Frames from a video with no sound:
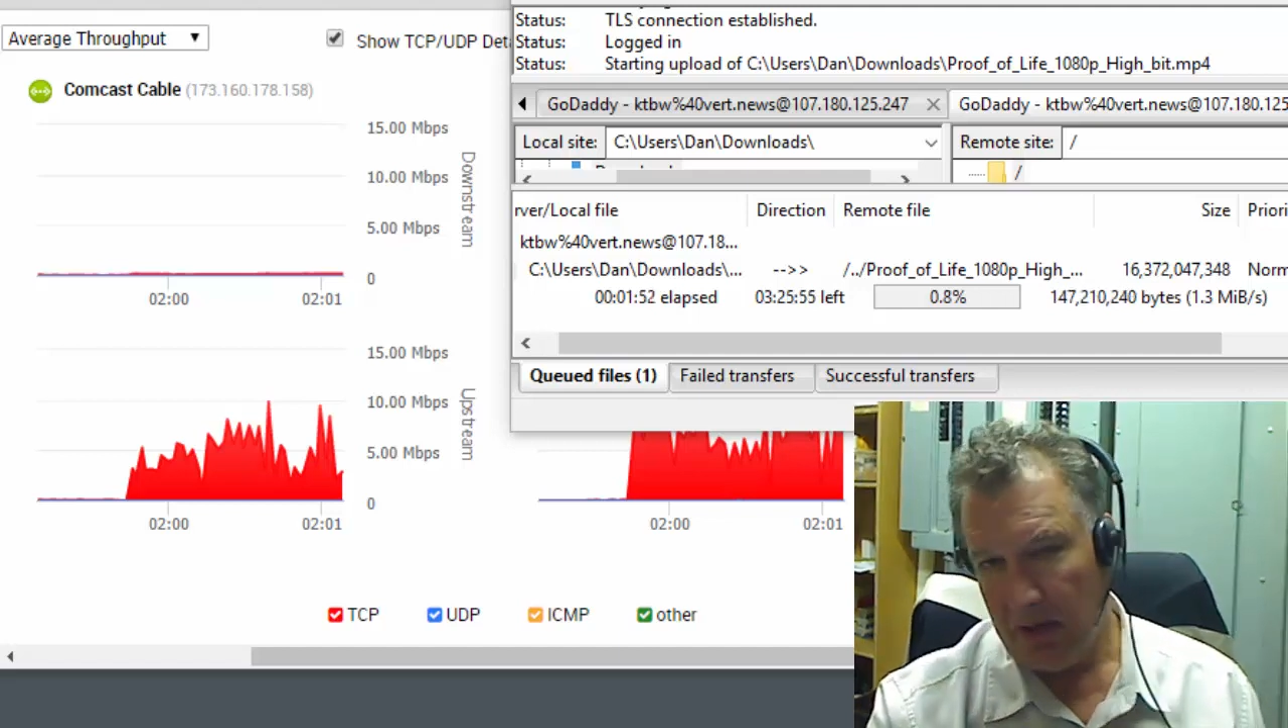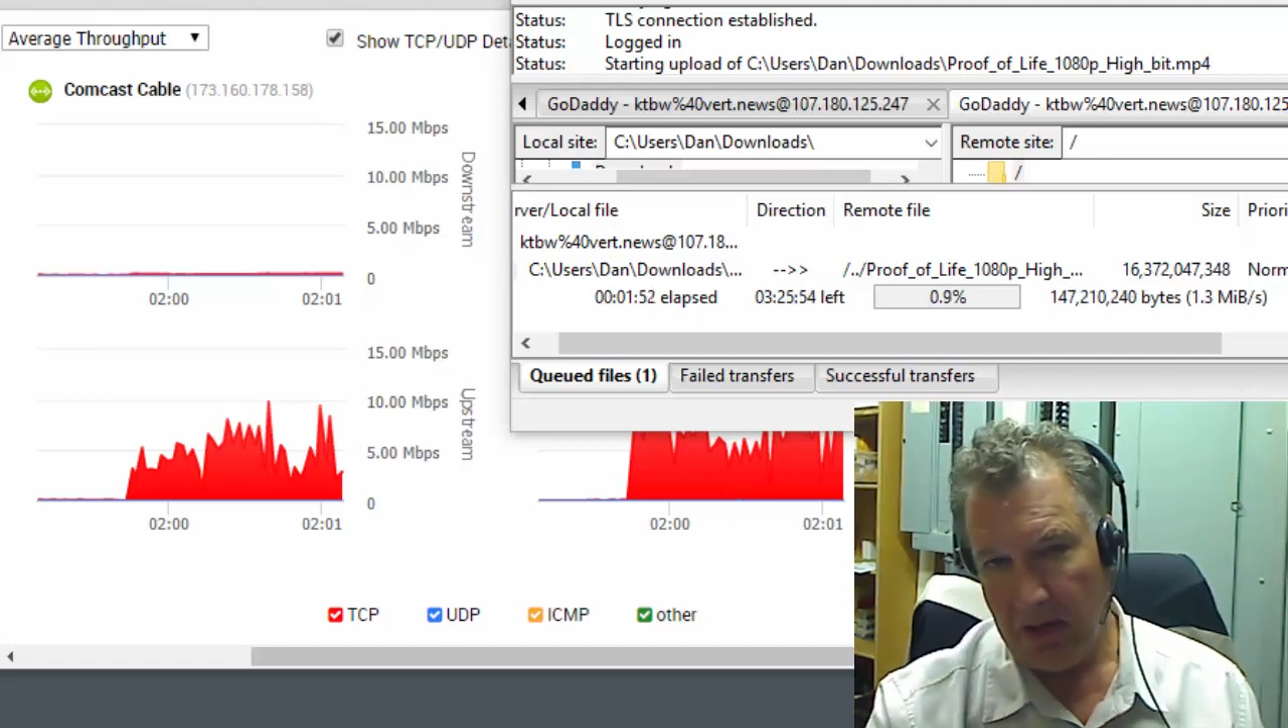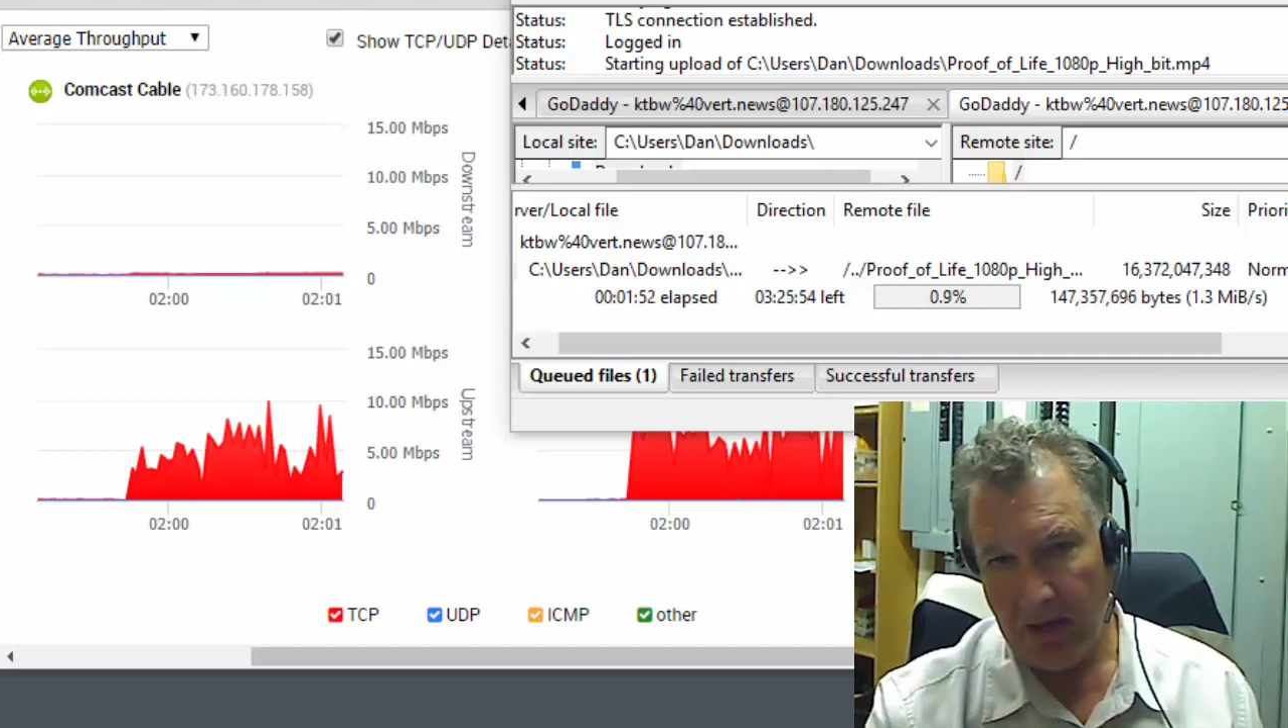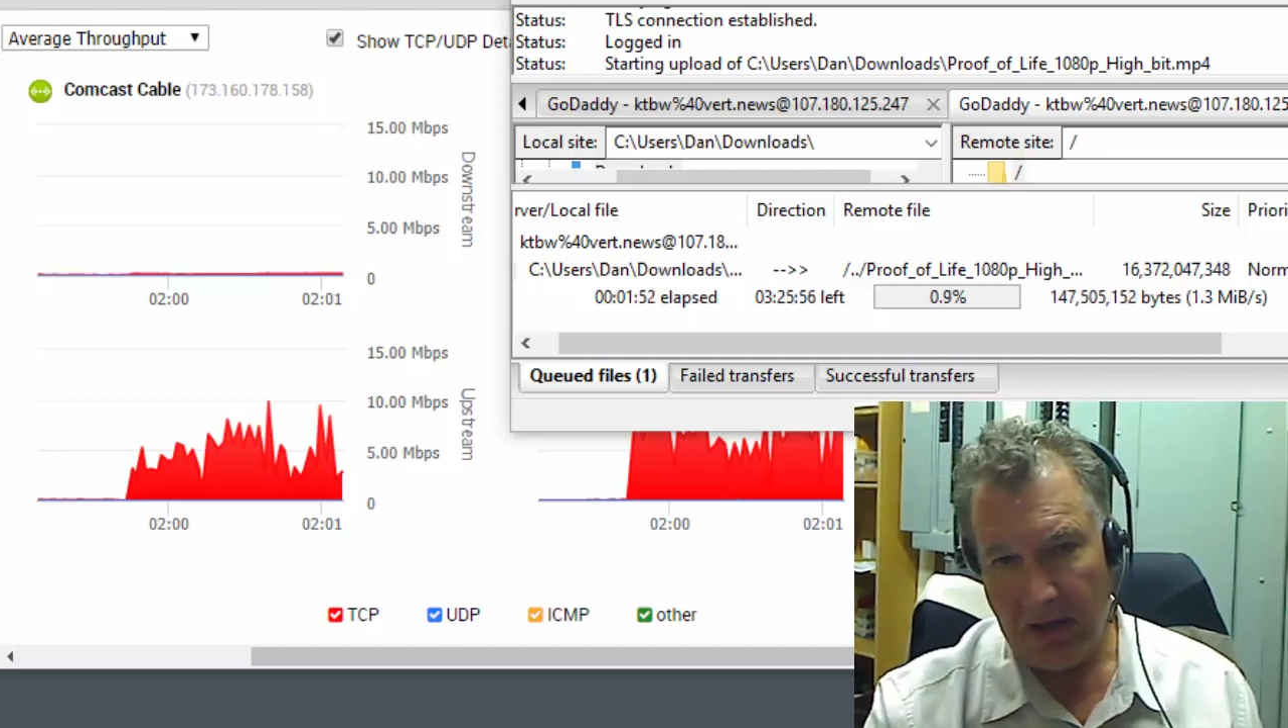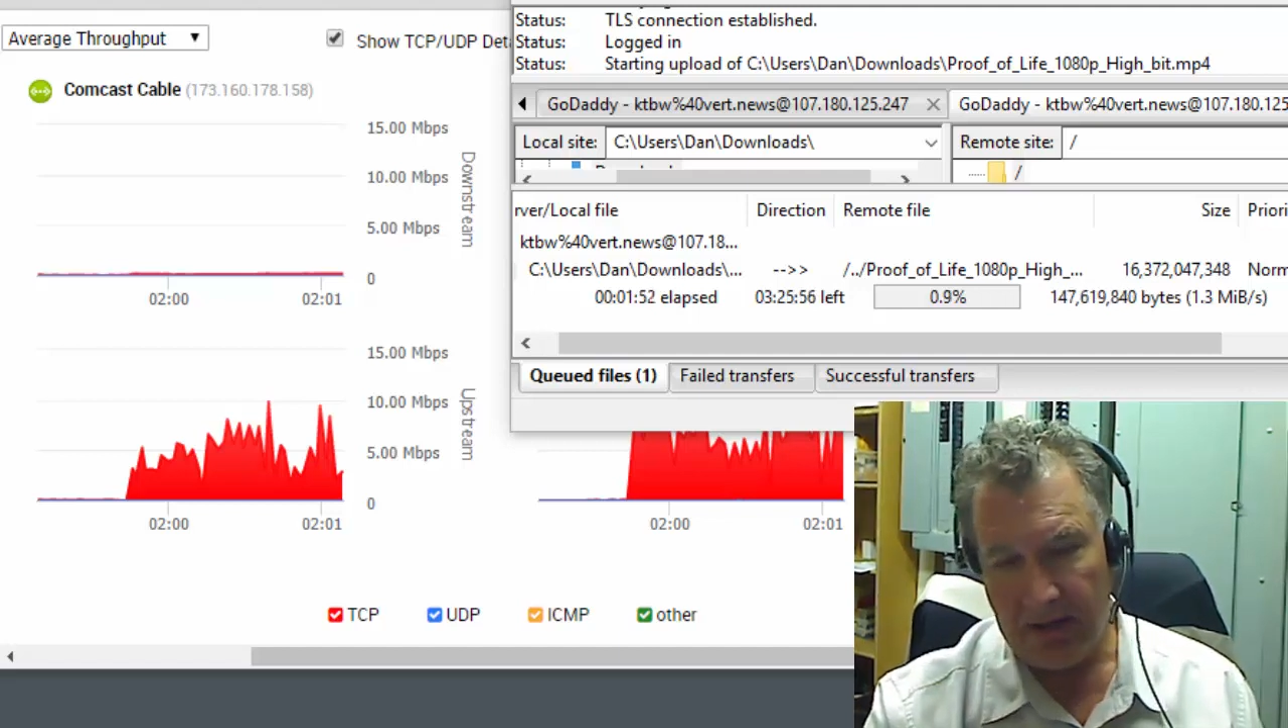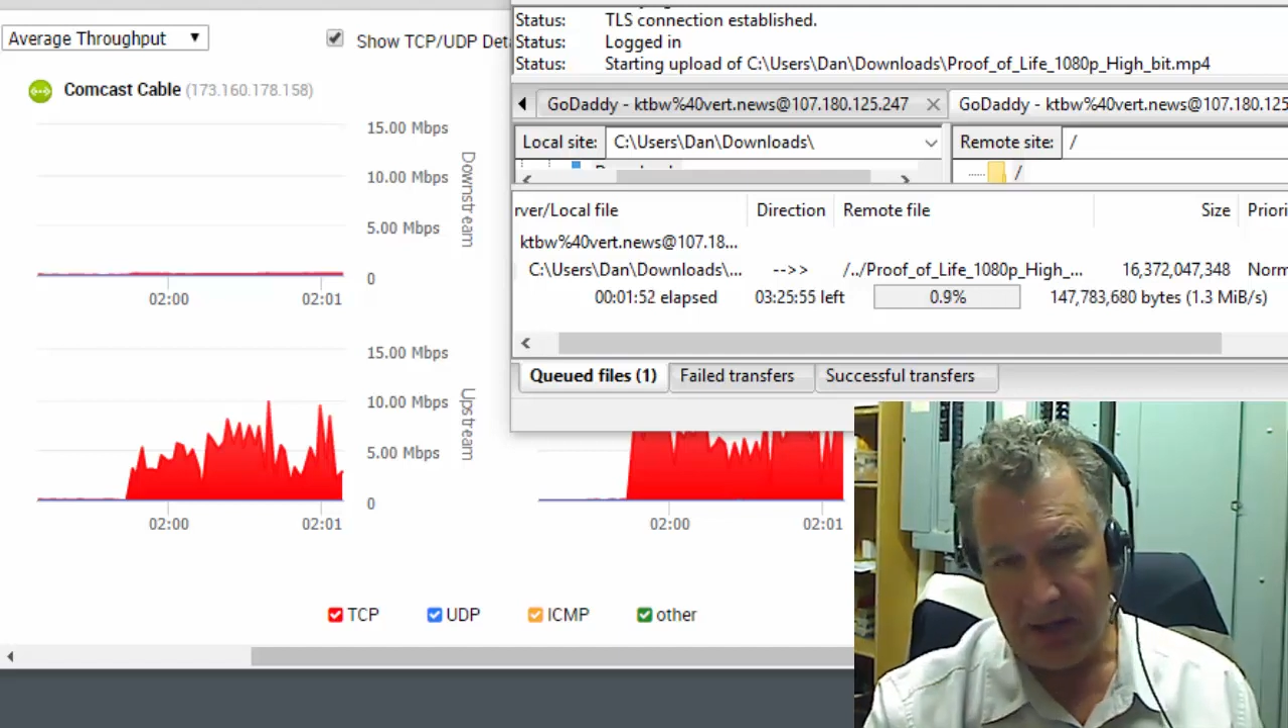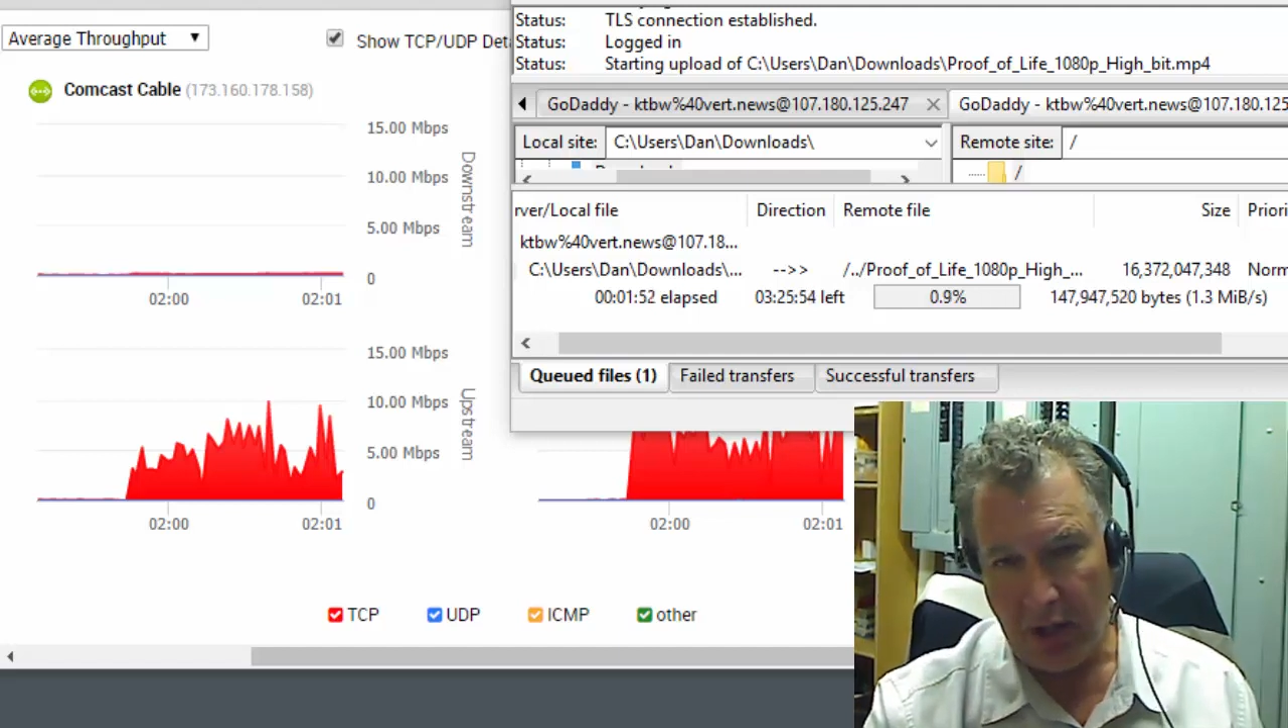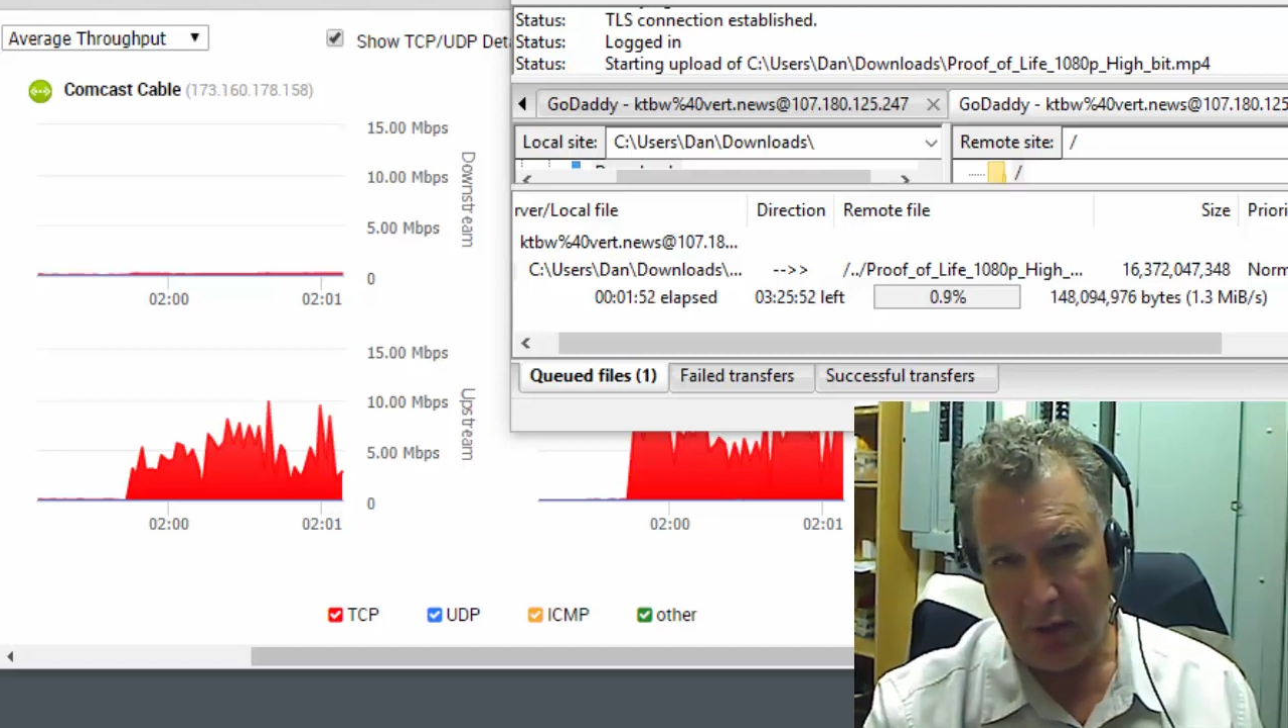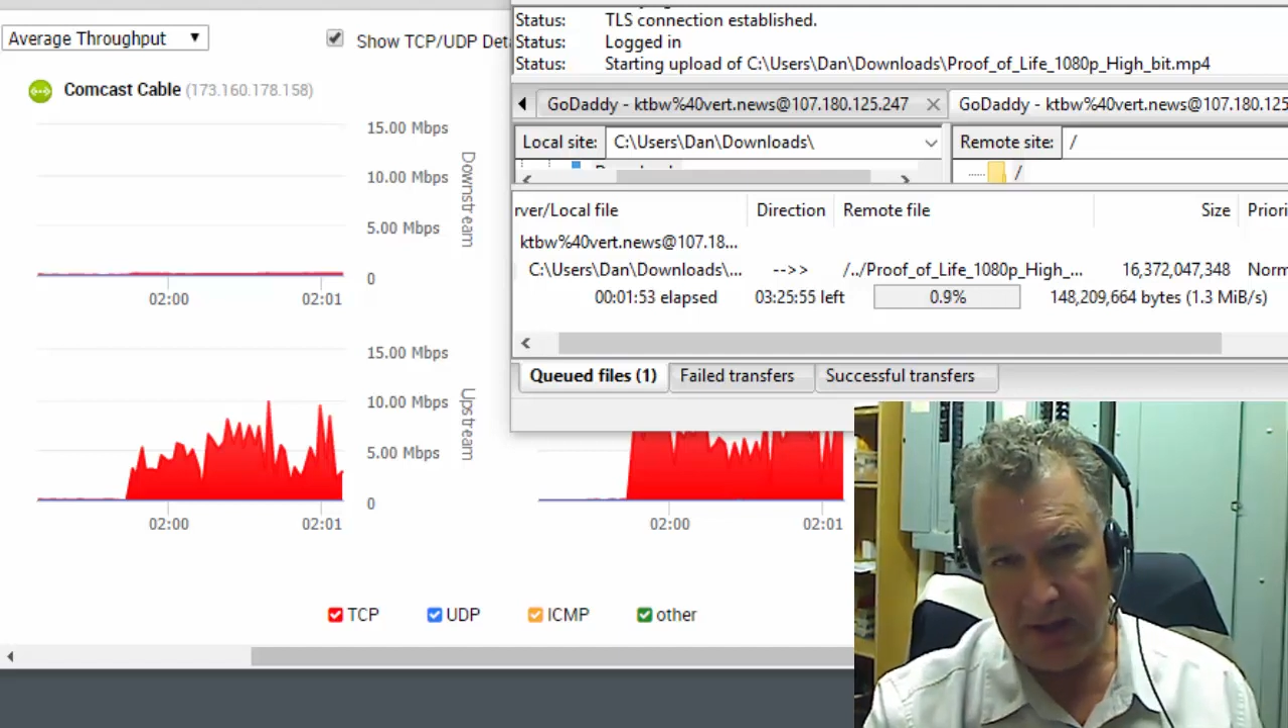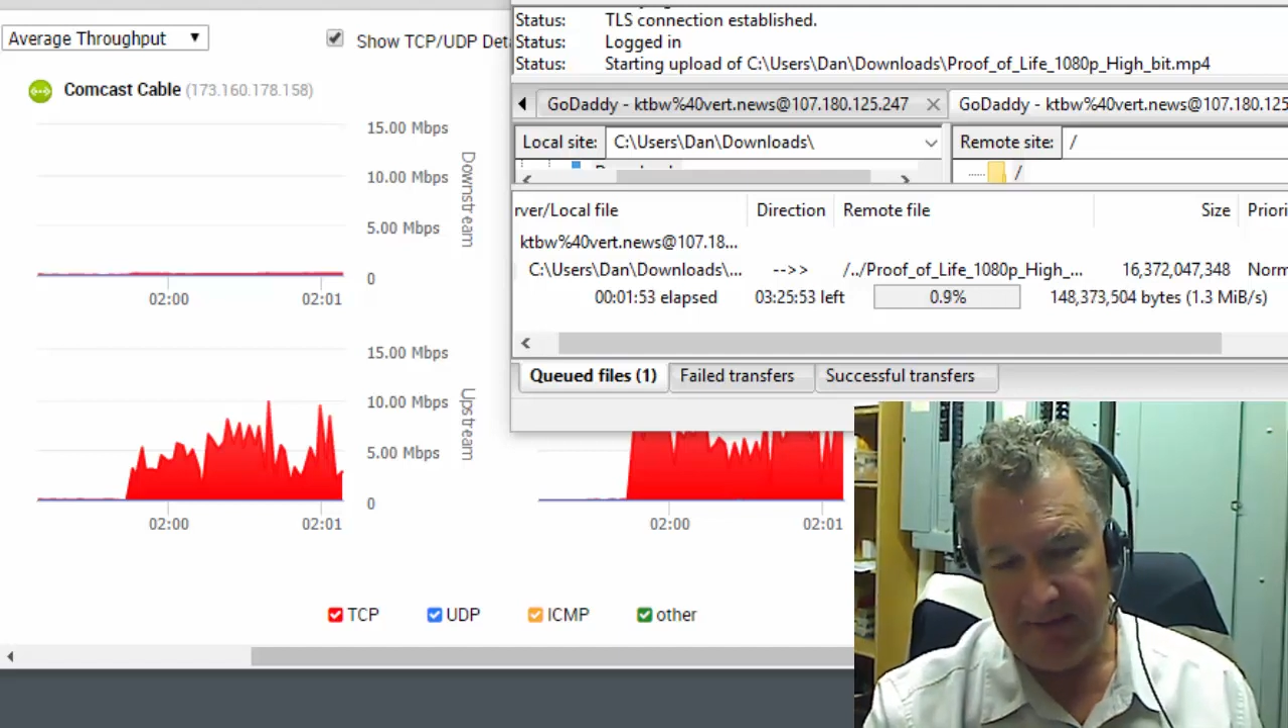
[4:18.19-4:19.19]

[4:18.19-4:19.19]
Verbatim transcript: uh, the Go,